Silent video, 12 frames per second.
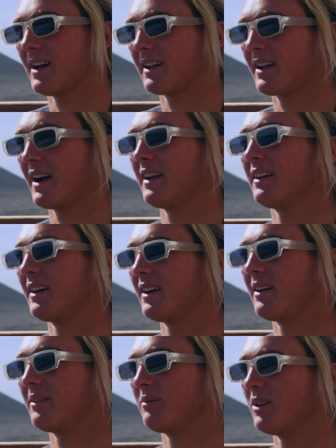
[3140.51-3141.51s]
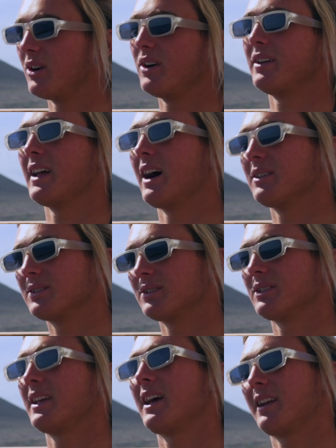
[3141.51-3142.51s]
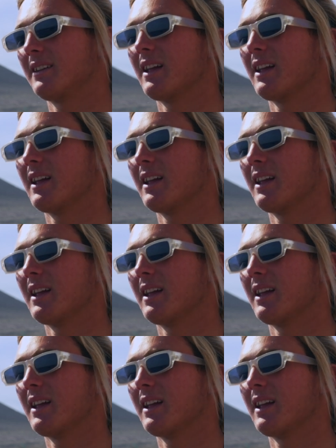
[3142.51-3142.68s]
kind of learned how to get it